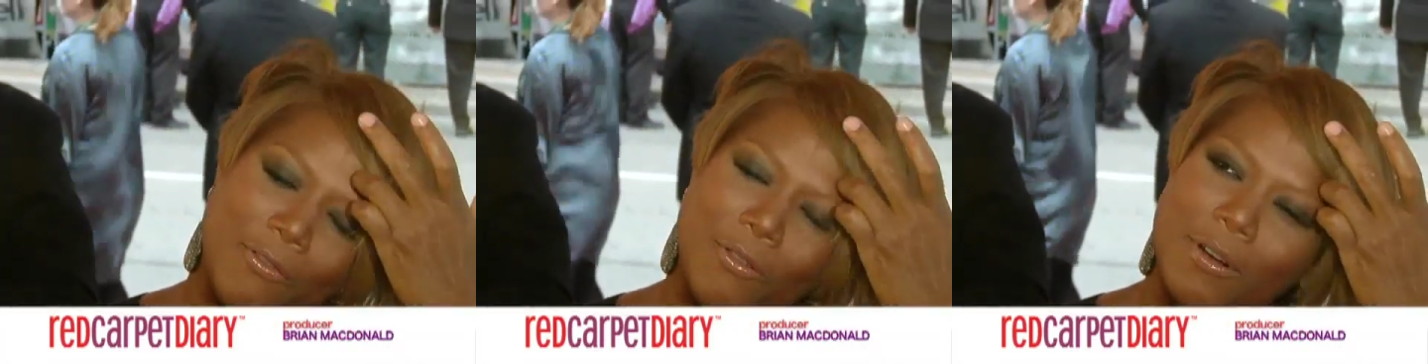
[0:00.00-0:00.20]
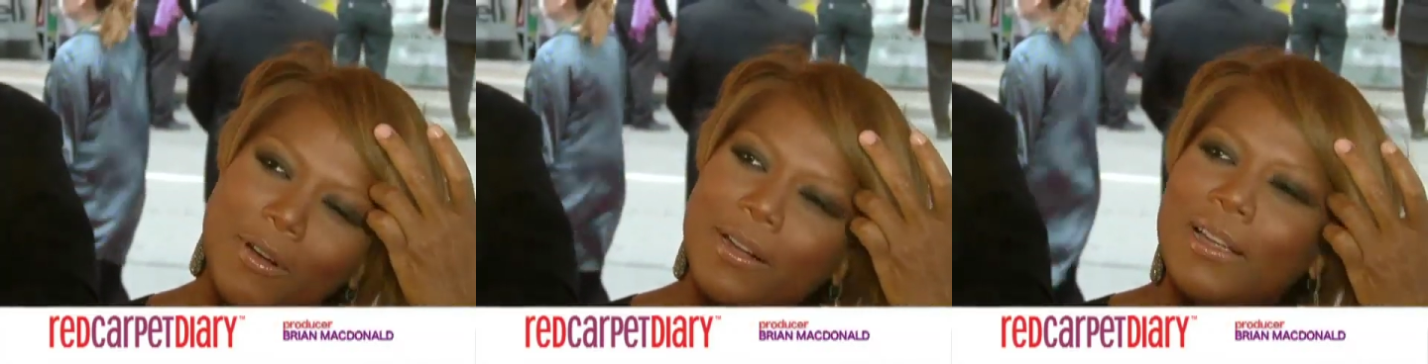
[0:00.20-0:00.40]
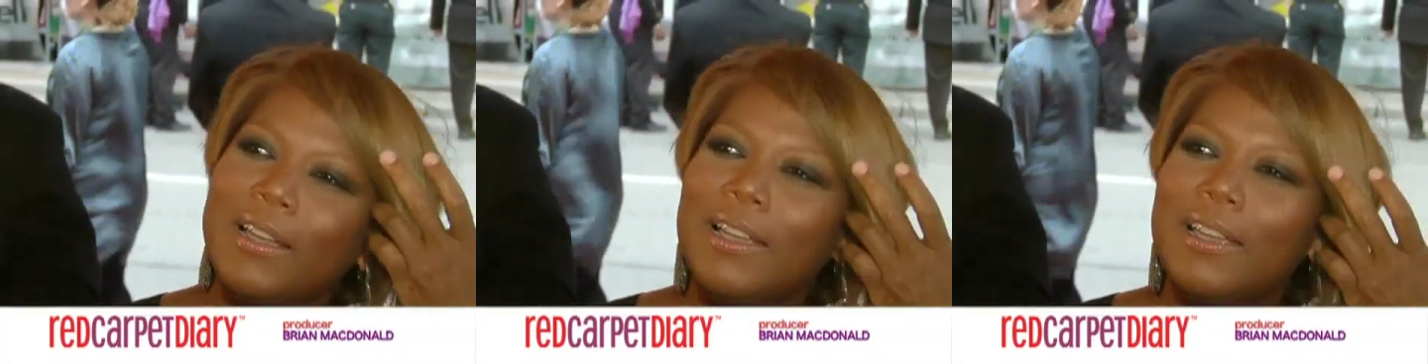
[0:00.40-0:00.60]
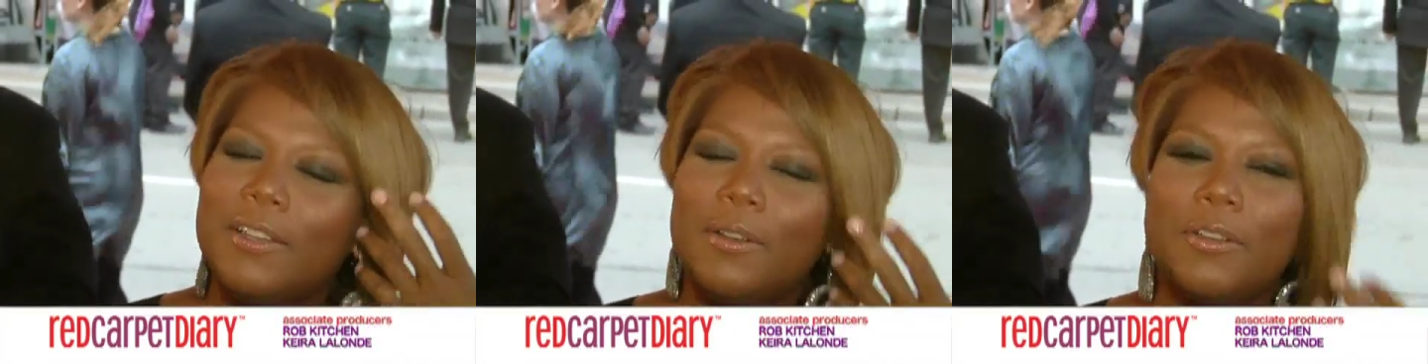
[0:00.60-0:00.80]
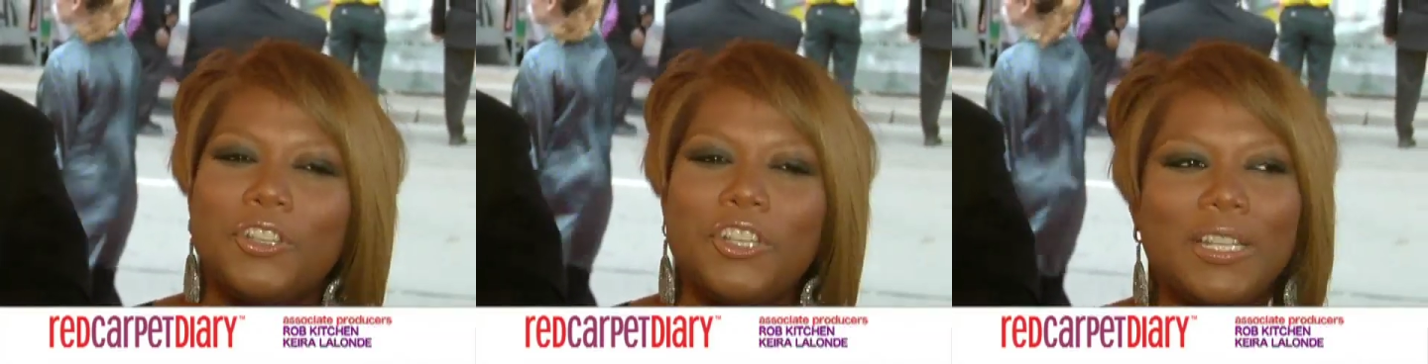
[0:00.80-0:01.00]
or
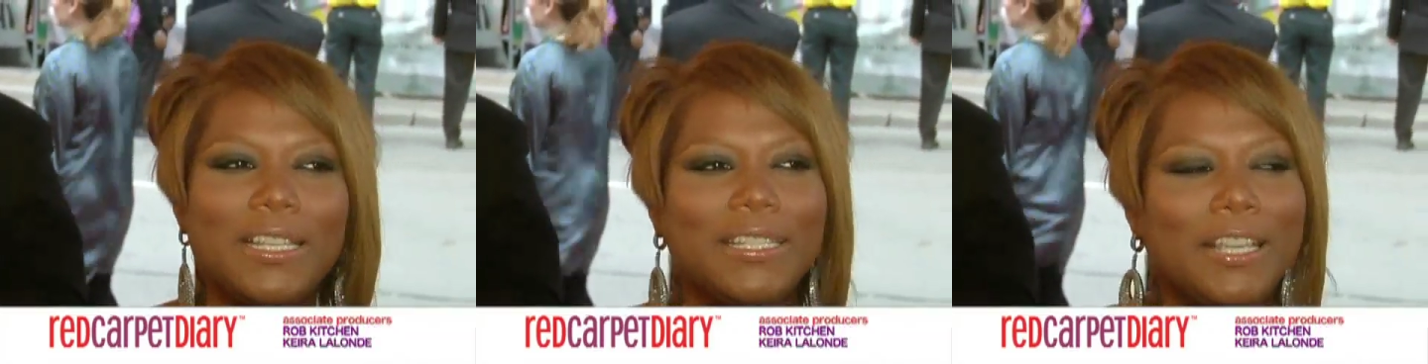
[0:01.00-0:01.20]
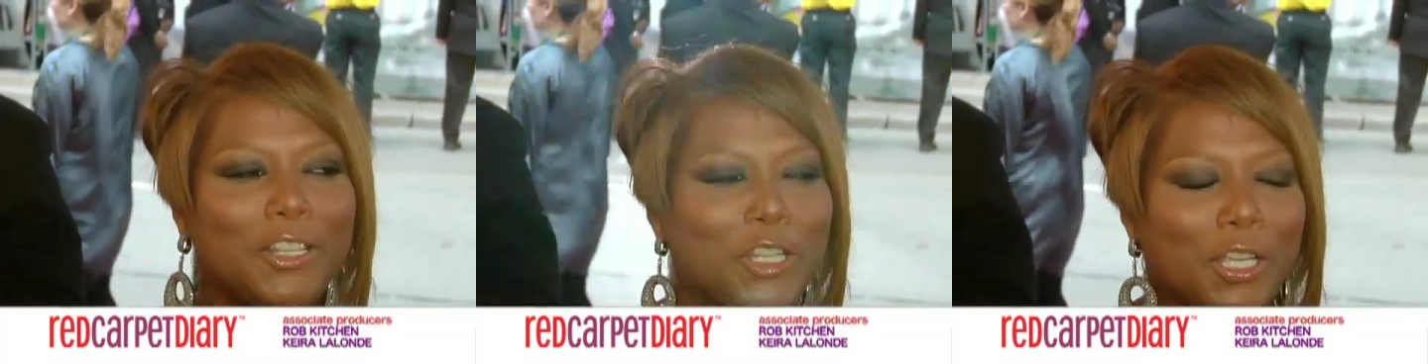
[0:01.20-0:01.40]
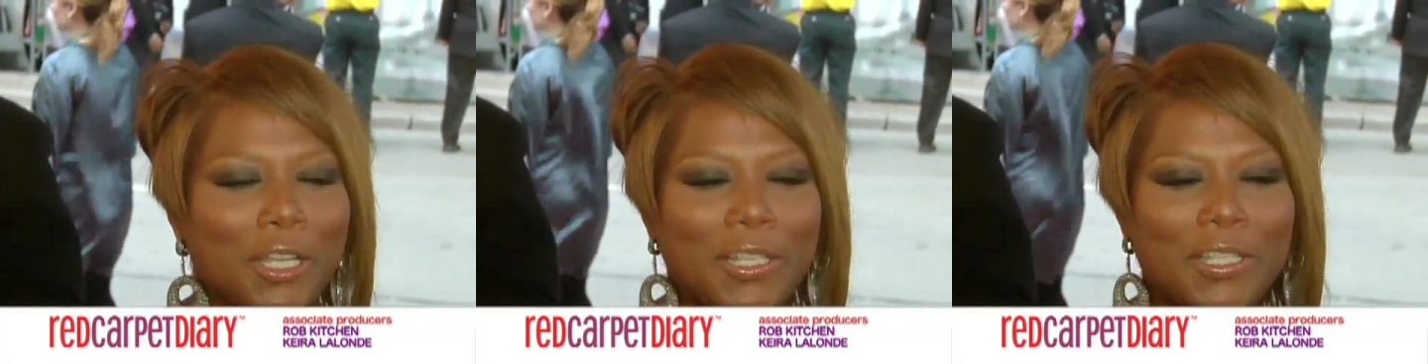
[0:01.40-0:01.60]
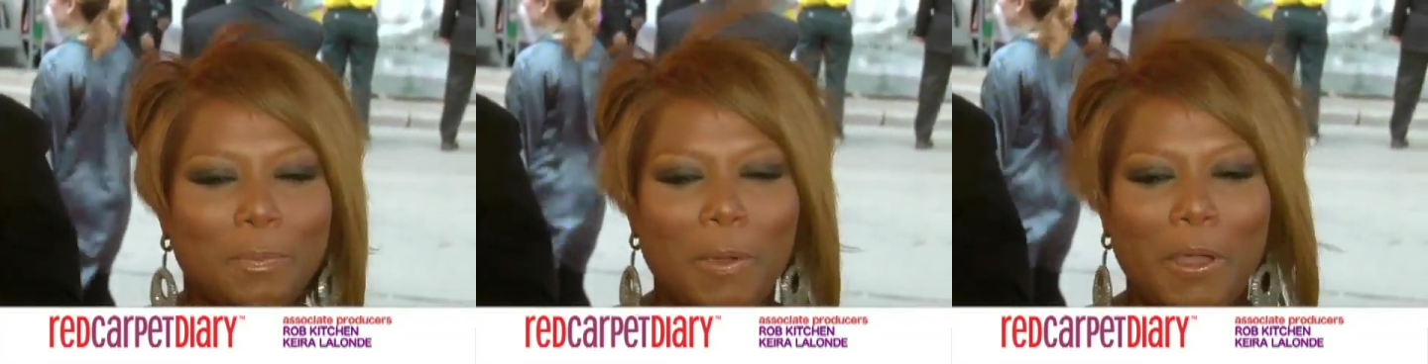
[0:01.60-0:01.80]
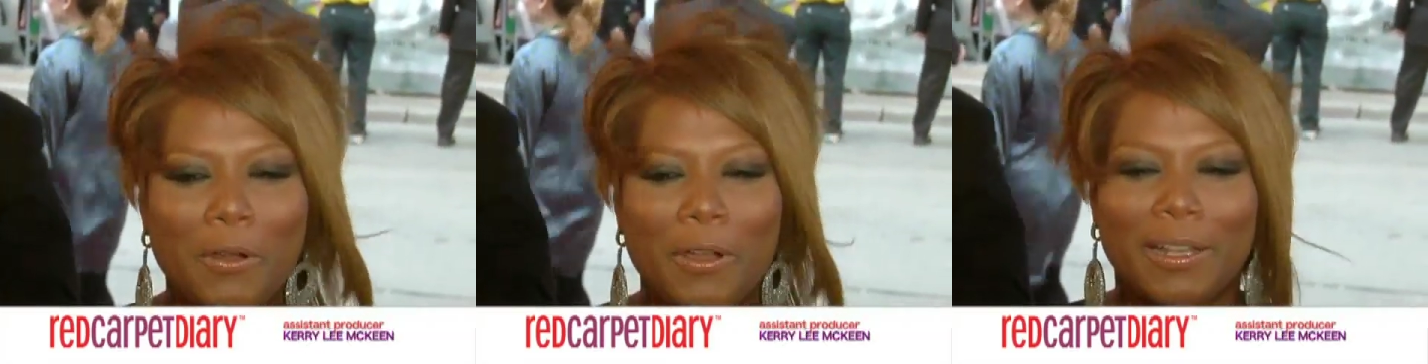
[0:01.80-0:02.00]
you know, she's just such a good
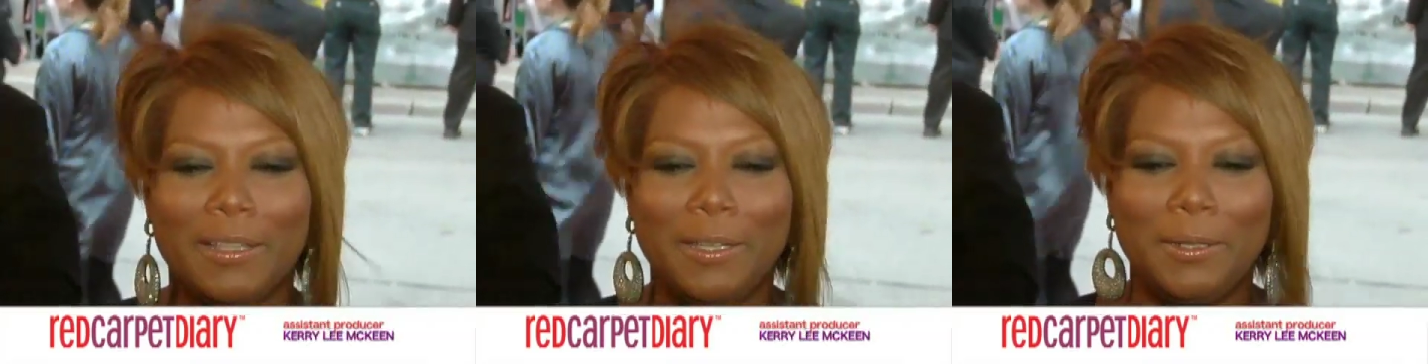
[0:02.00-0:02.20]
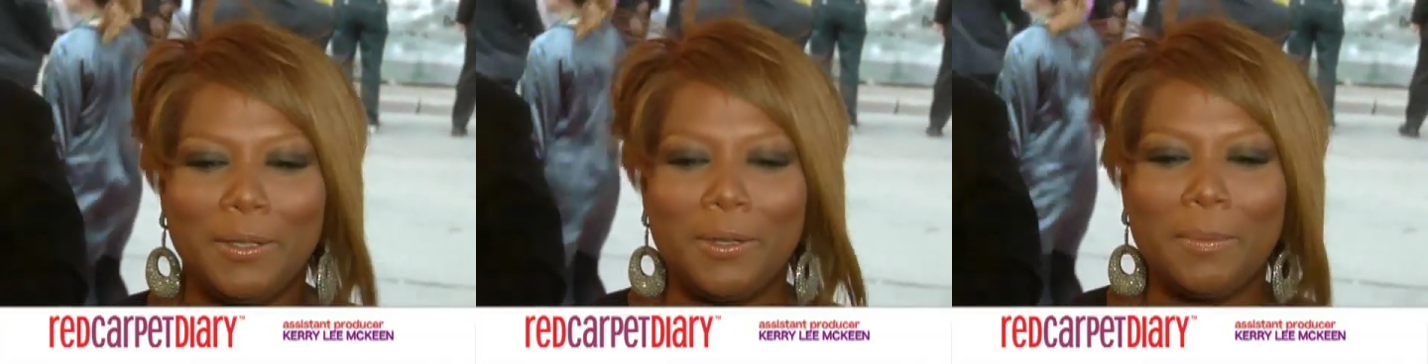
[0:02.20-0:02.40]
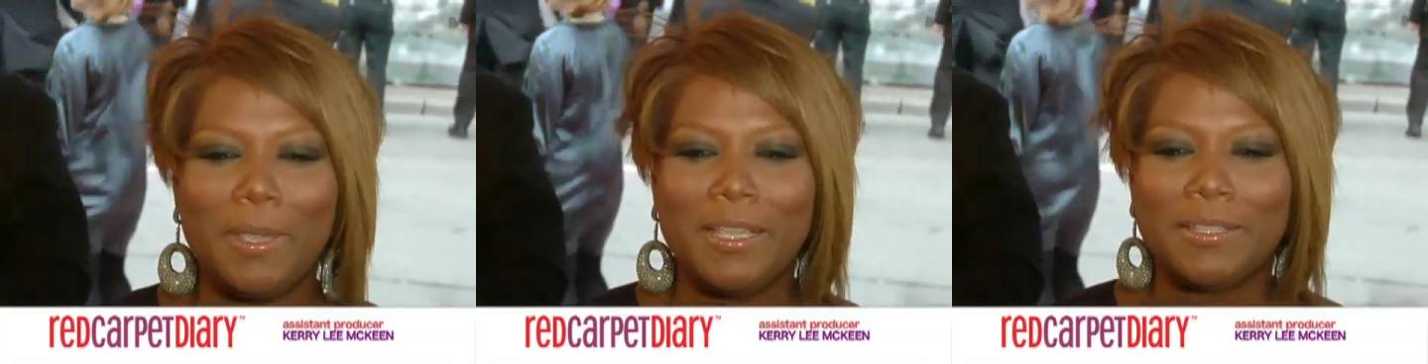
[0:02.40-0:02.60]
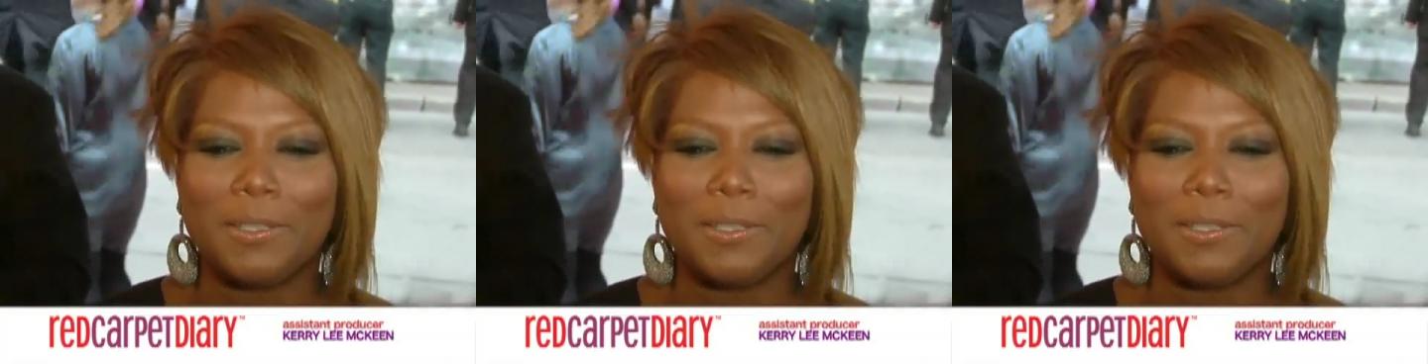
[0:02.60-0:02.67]
spirit. You know what I mean?